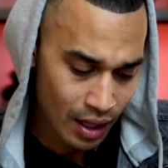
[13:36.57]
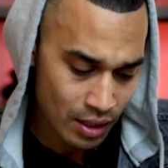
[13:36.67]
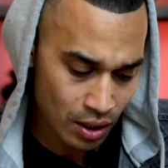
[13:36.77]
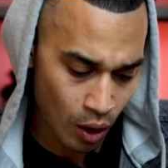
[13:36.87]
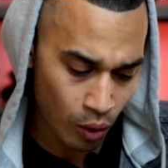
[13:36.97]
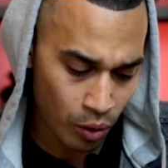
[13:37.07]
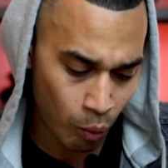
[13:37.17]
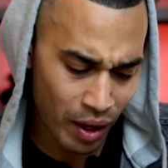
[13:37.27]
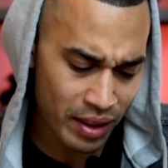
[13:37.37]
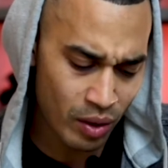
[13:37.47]
So the
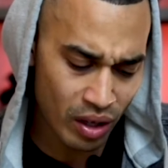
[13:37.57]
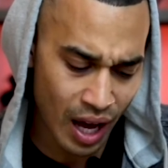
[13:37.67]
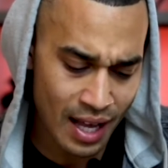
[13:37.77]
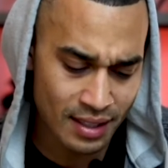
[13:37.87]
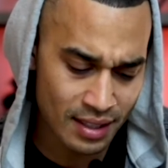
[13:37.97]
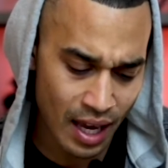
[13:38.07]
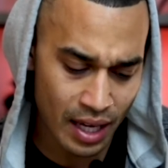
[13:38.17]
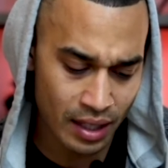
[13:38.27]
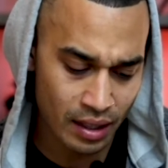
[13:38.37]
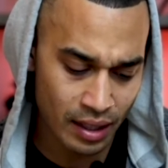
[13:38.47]
one that I'd
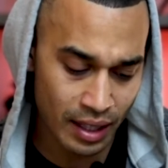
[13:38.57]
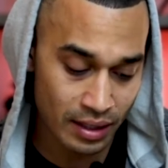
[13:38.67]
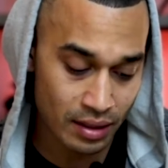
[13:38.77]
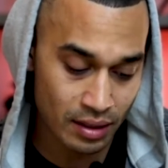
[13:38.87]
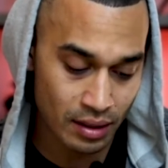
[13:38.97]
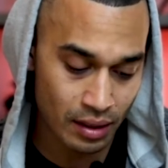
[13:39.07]
say gets